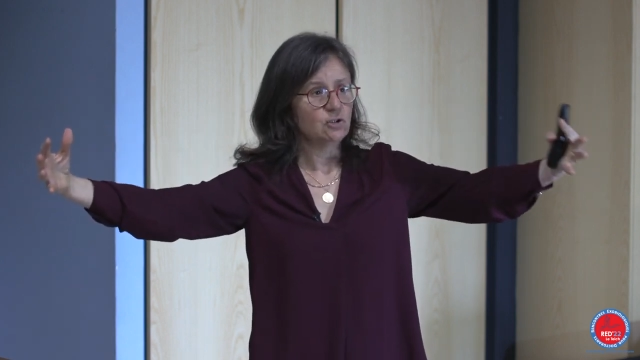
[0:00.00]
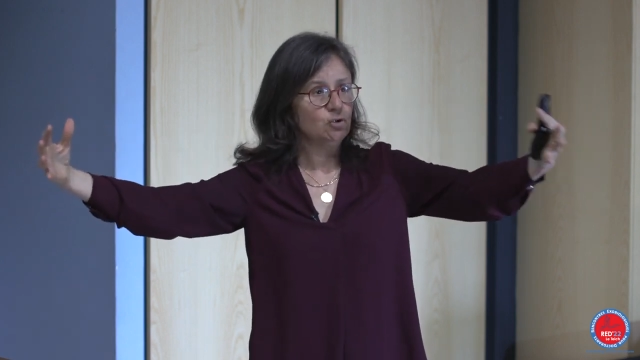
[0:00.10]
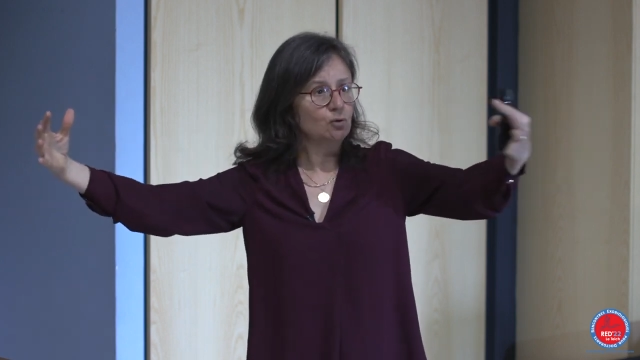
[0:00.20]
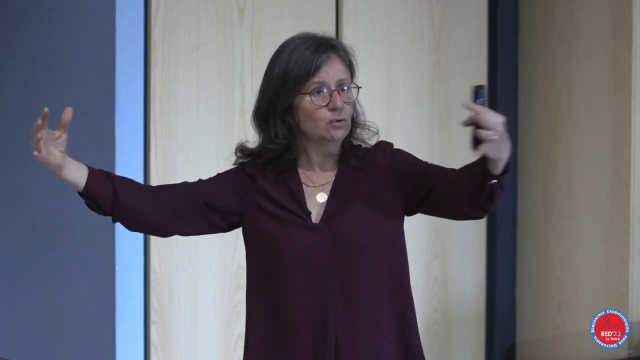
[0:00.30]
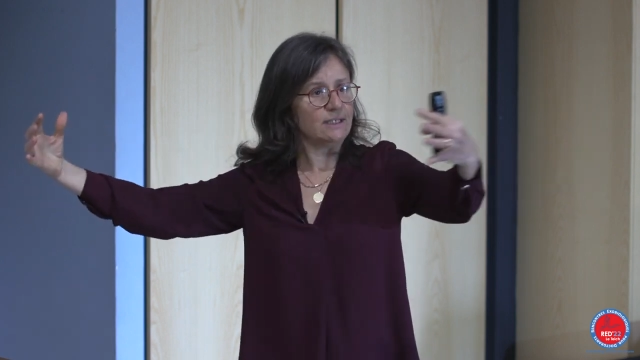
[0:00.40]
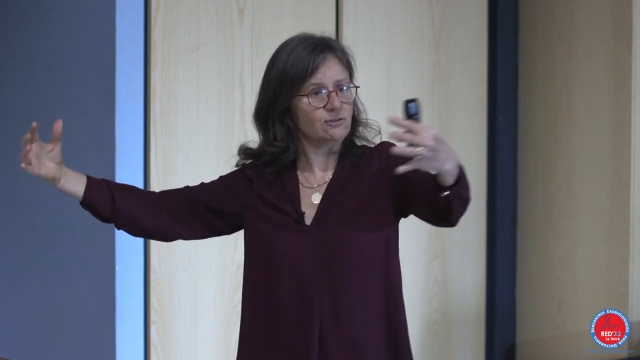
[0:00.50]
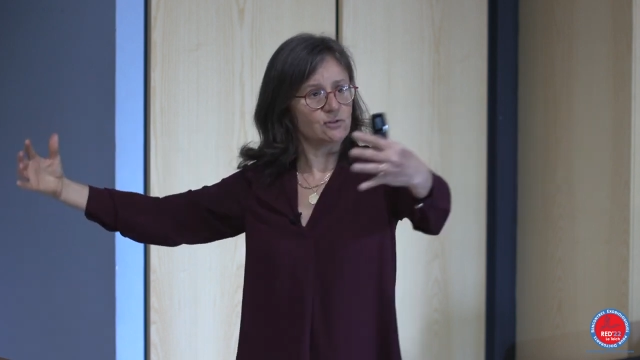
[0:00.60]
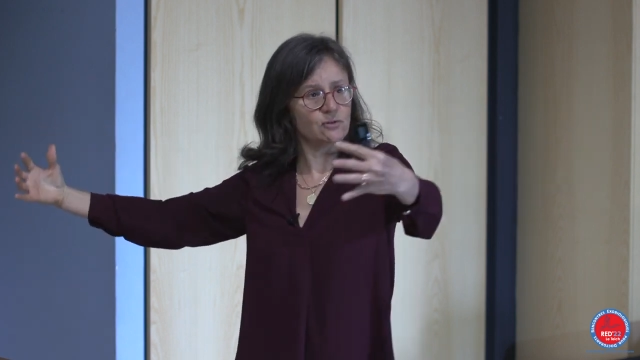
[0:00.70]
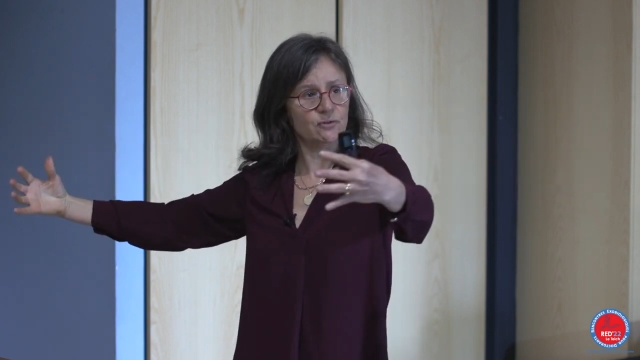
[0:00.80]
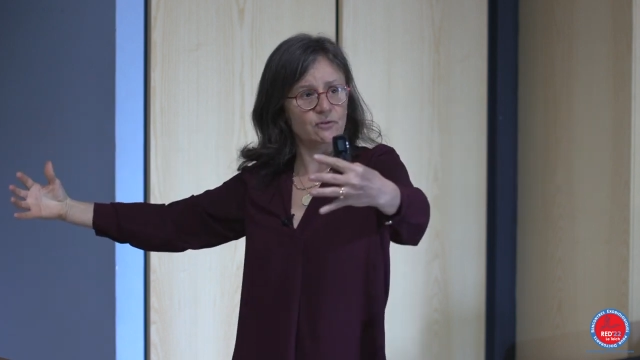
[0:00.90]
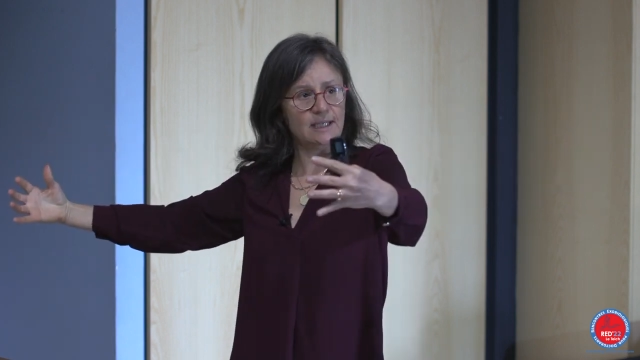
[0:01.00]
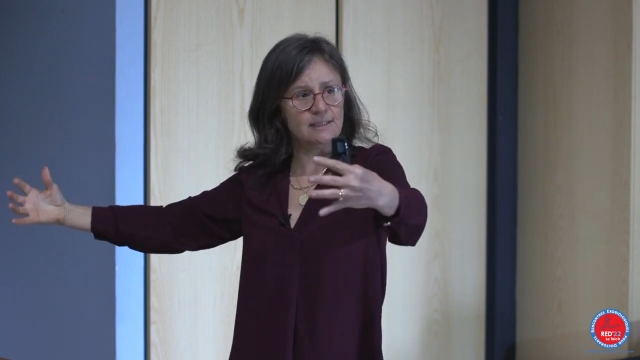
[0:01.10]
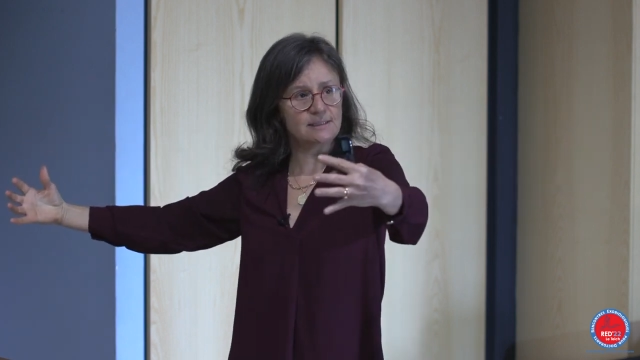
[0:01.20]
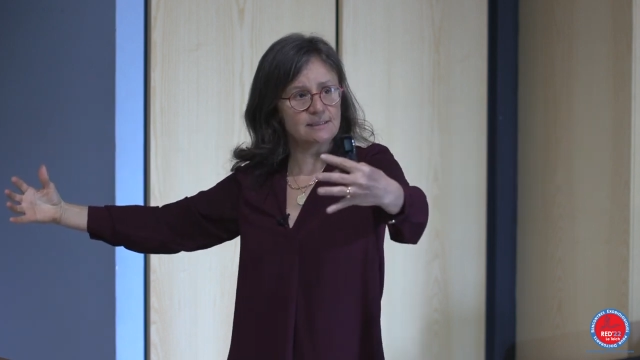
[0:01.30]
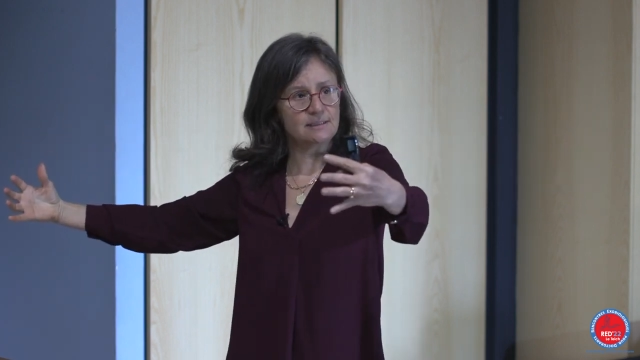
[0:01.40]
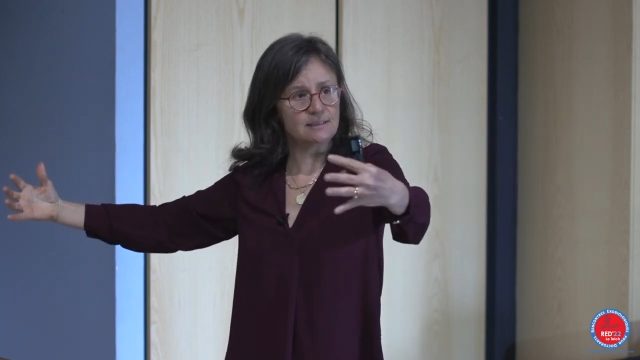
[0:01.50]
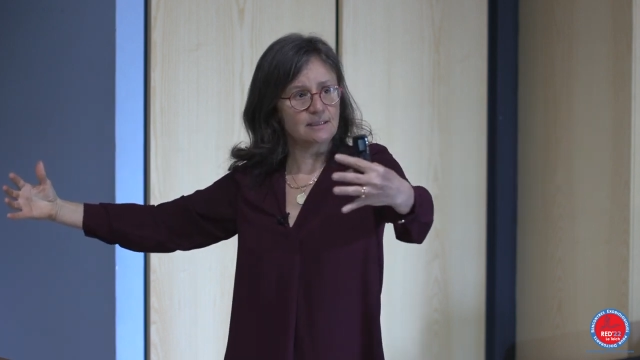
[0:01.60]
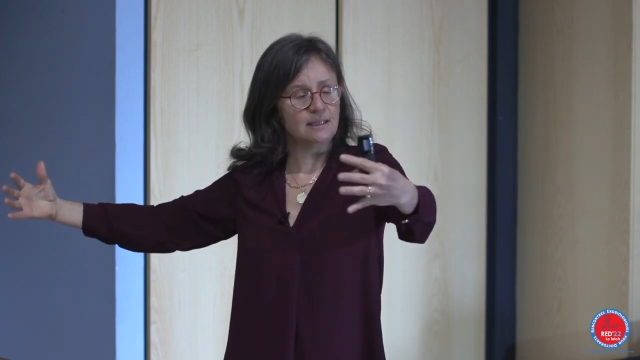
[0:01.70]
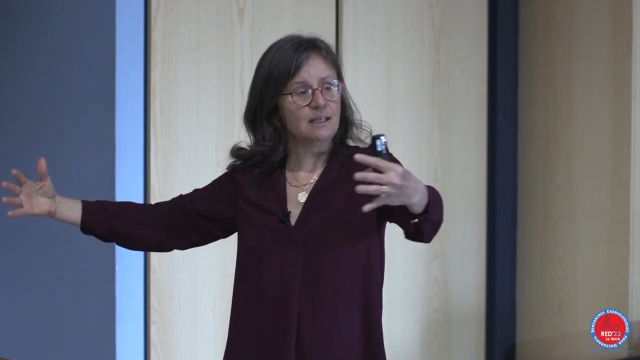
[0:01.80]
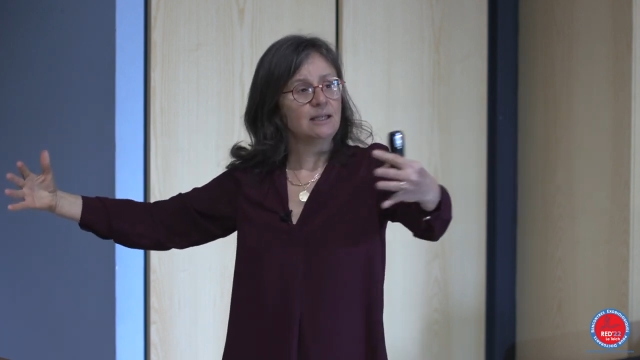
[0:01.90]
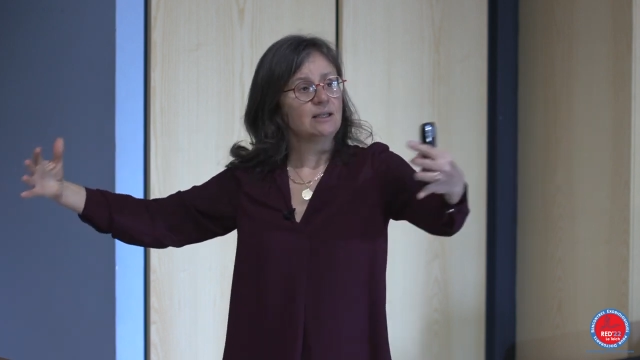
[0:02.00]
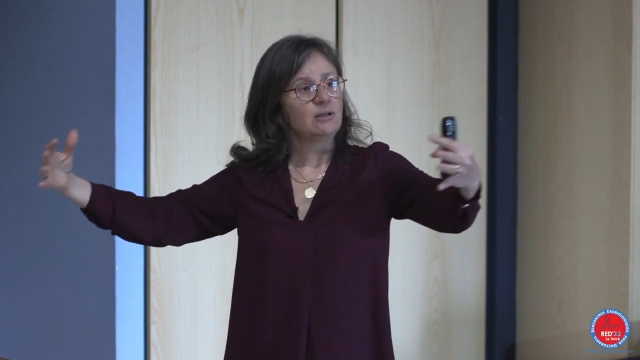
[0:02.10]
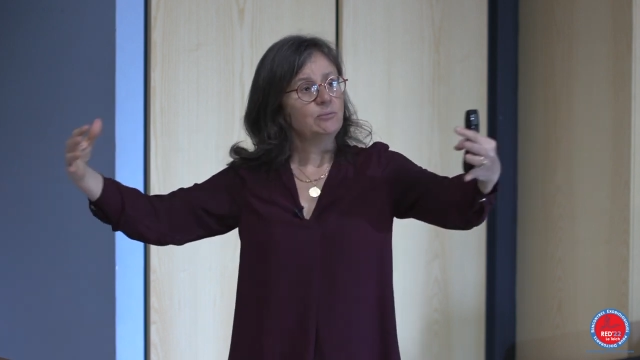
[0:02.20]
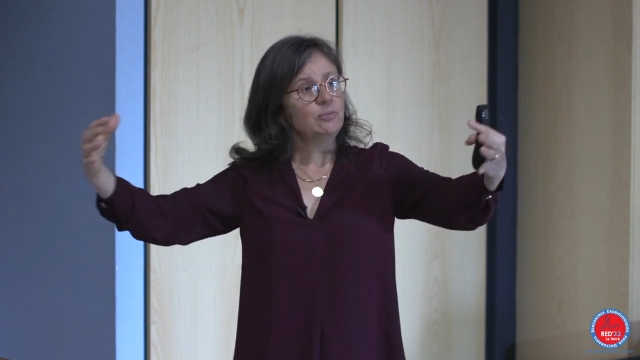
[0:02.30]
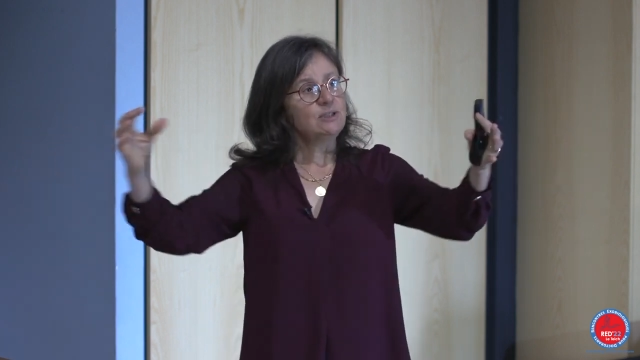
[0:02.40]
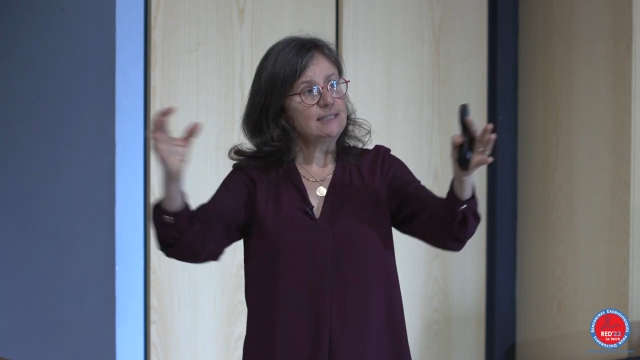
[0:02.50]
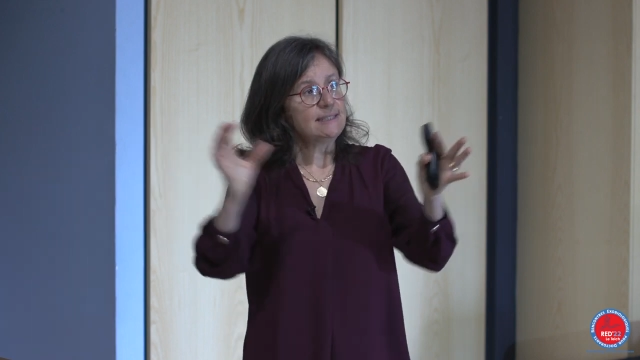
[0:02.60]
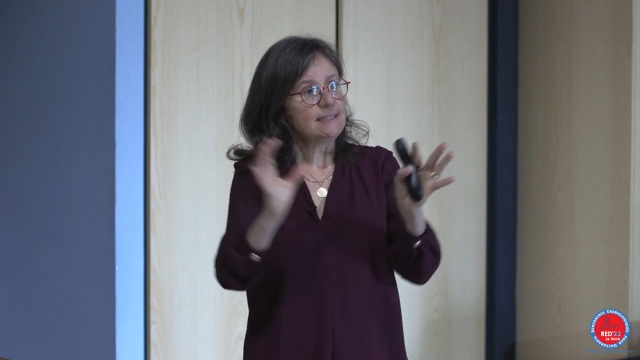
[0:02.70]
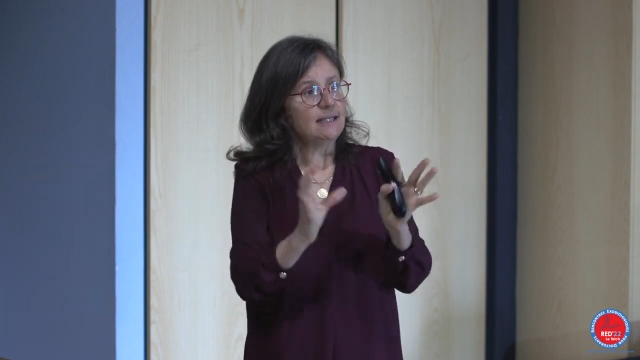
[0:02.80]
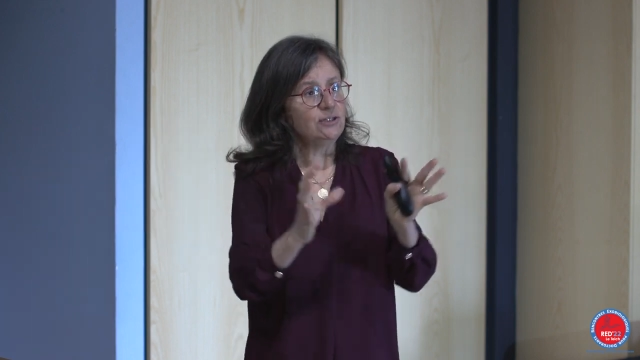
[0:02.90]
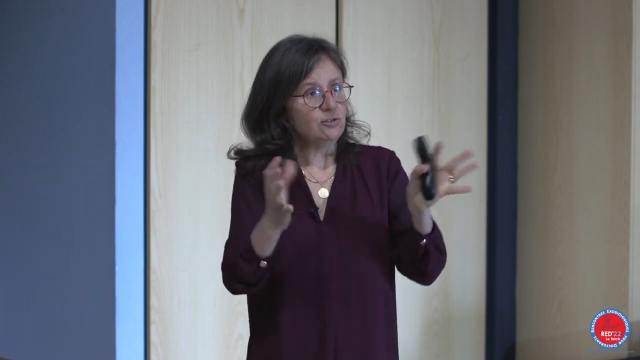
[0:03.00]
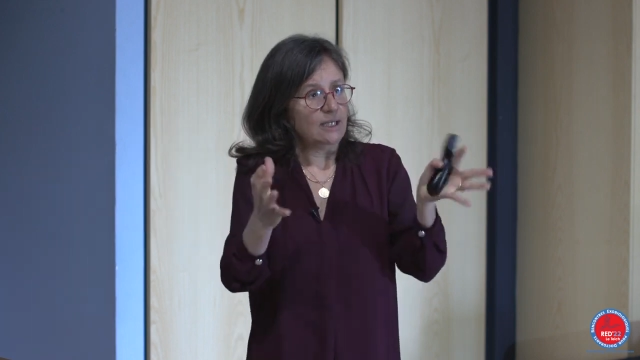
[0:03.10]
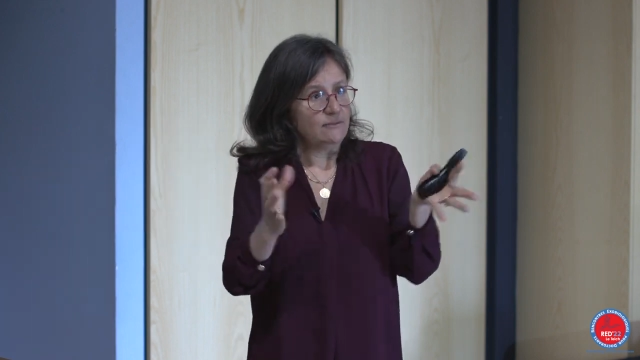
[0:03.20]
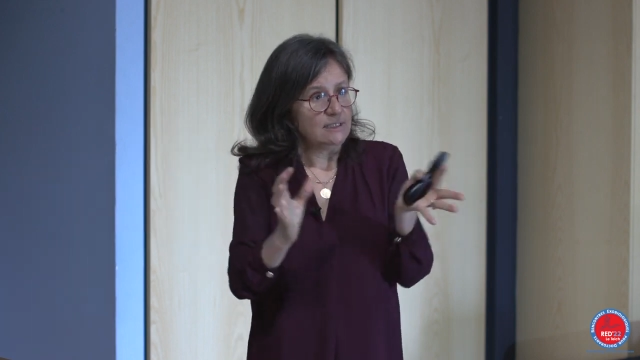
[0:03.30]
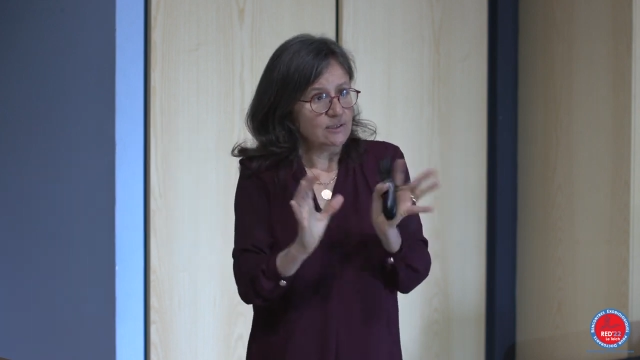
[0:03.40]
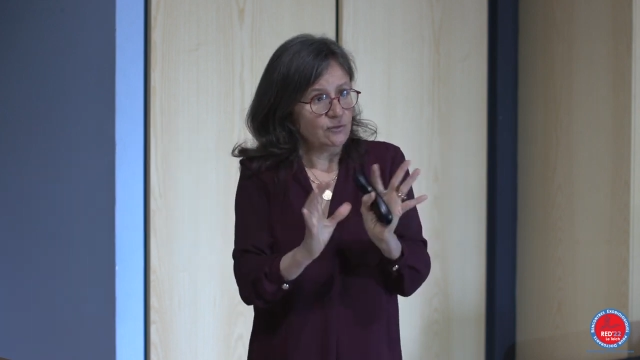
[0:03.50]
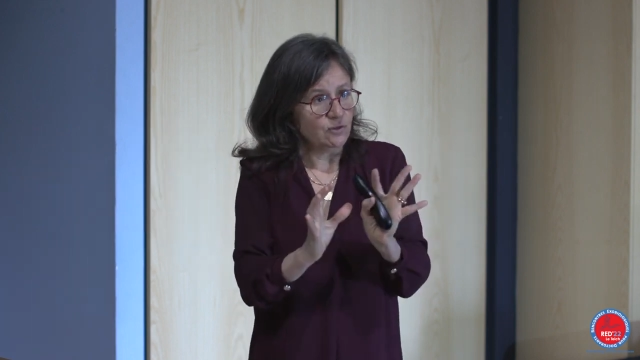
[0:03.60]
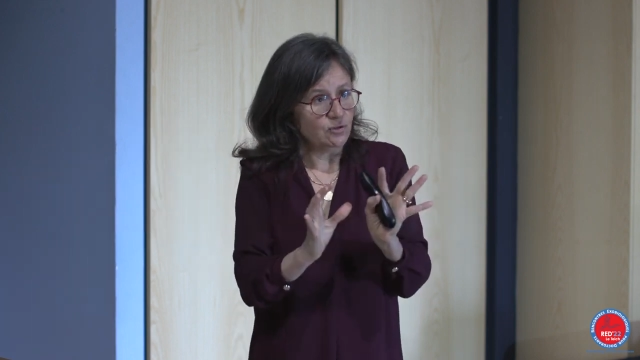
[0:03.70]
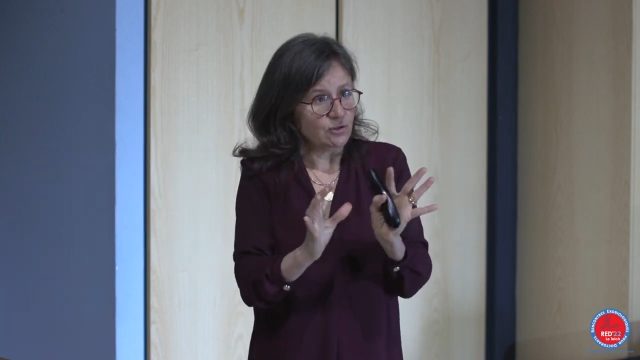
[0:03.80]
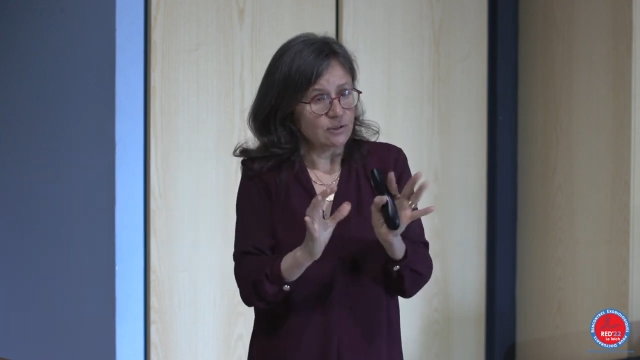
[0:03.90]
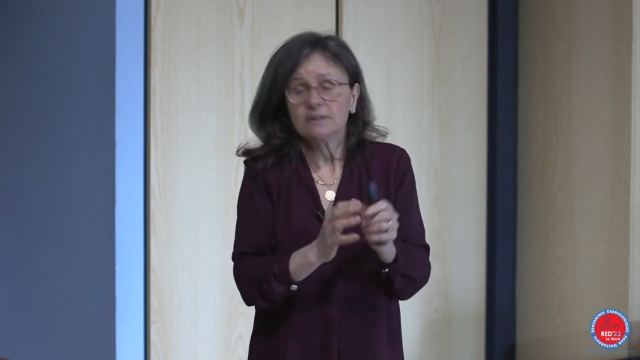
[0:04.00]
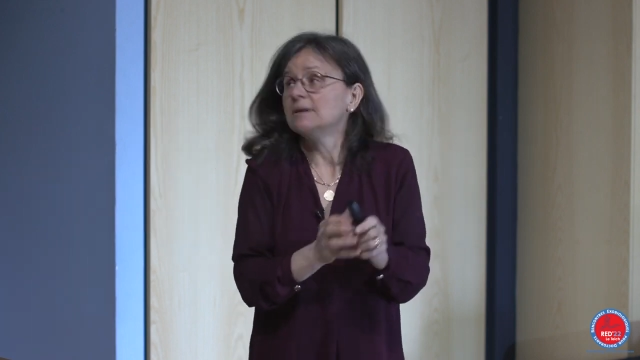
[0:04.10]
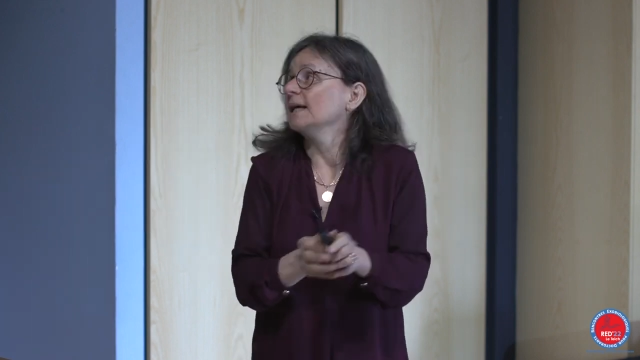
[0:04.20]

cool at the surface, but inside you have this fusion.